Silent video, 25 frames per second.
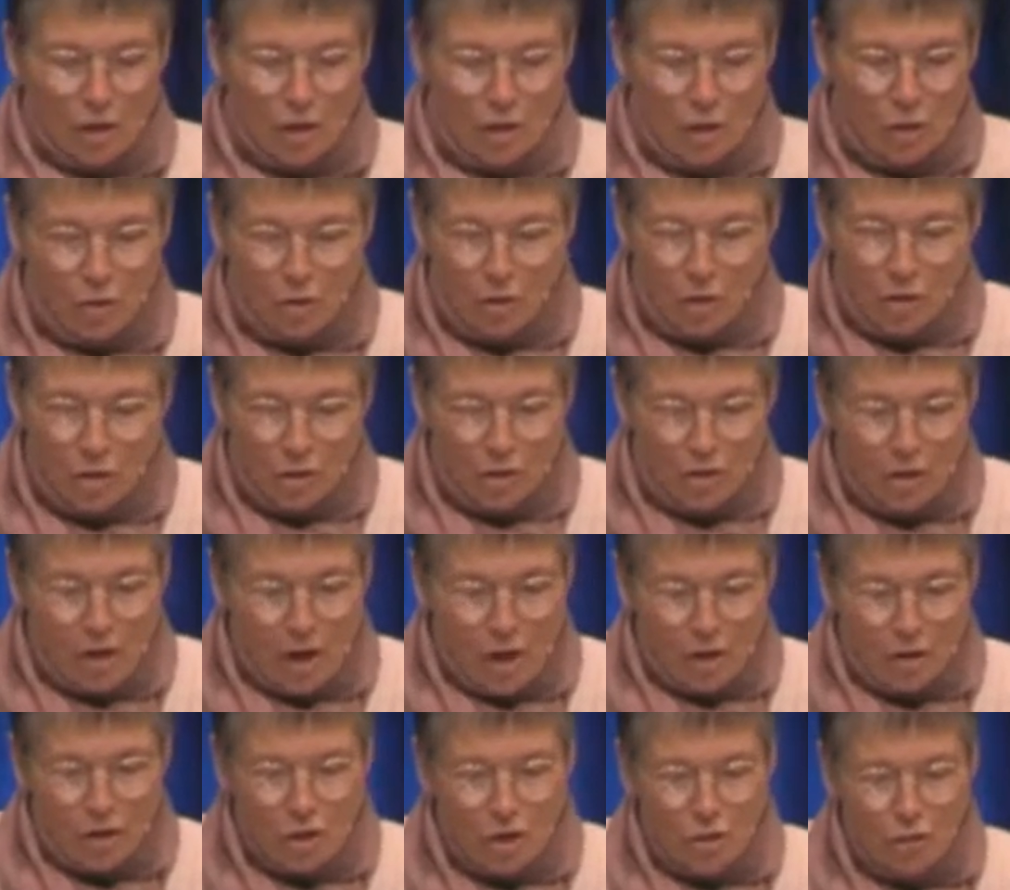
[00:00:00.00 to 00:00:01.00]
doctors are
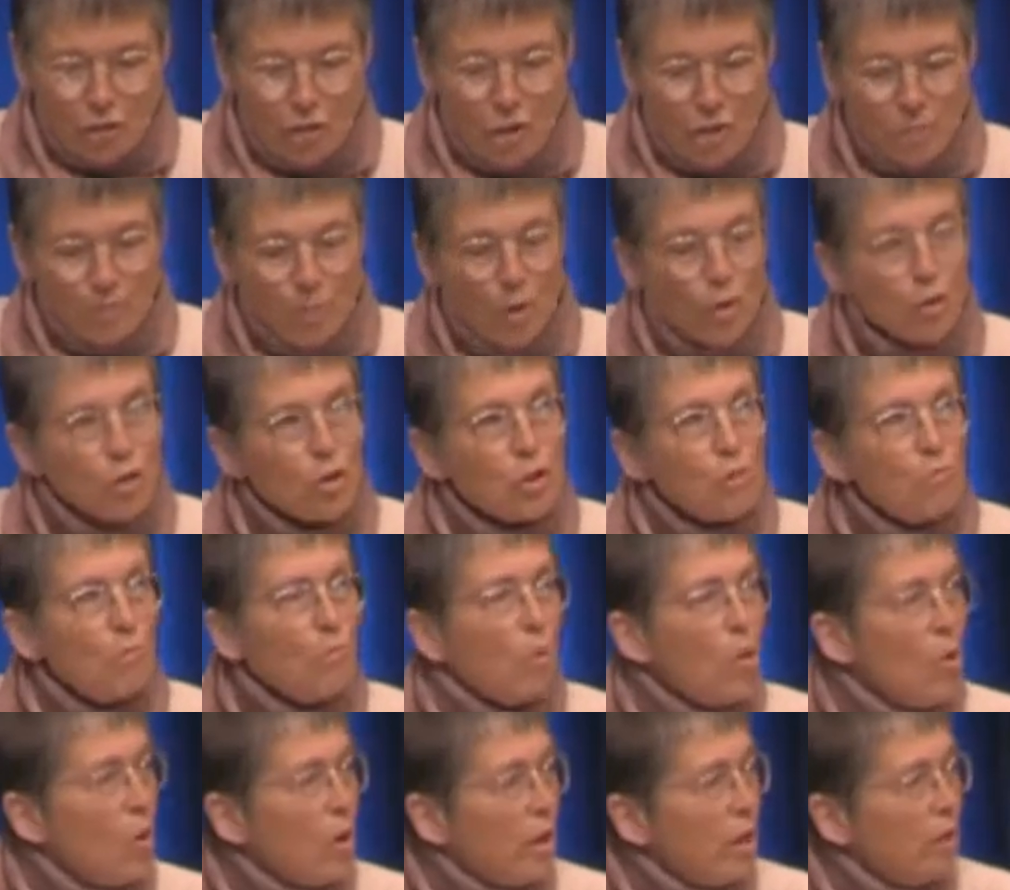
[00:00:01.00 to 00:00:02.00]
asked to respond to
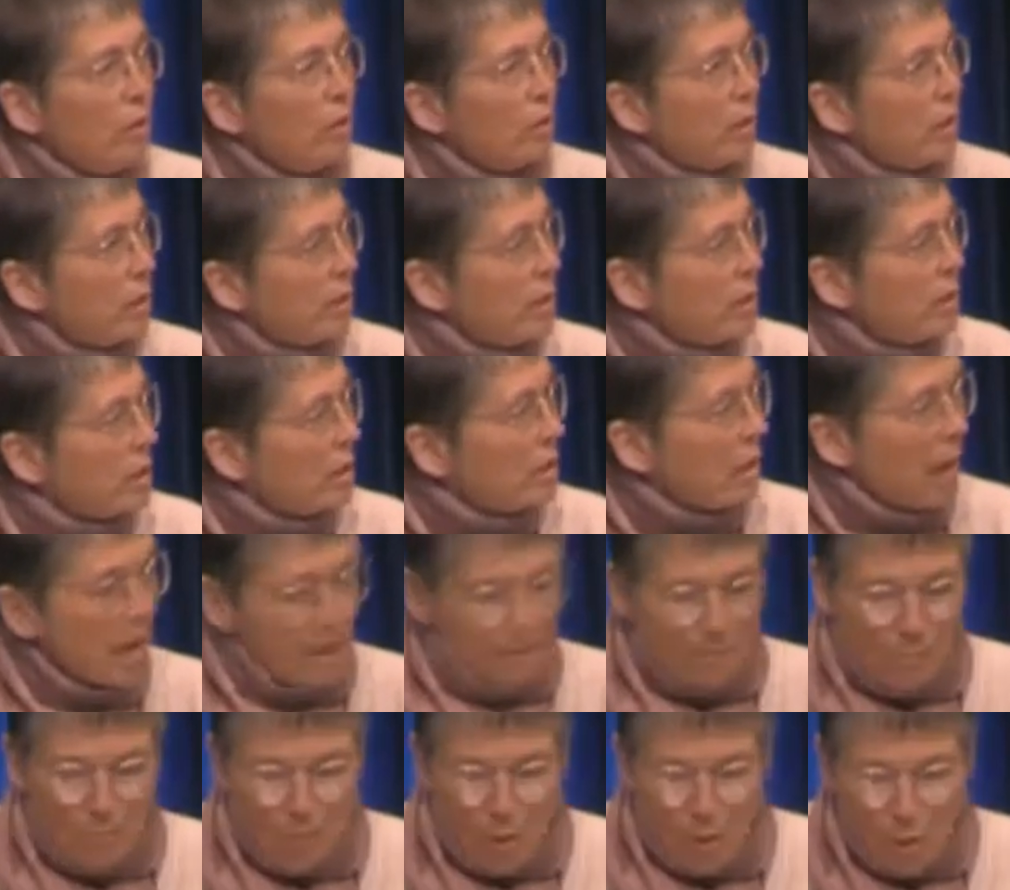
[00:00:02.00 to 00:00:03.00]
more illness
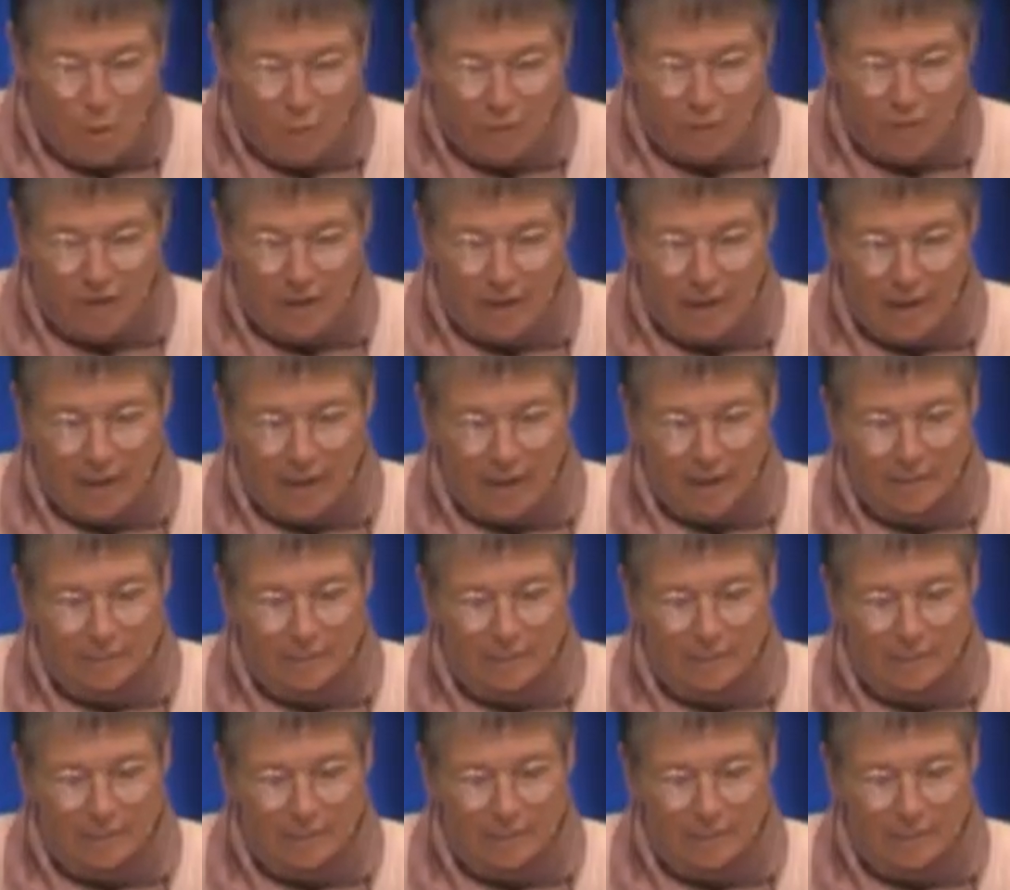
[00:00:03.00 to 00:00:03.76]
and more fear.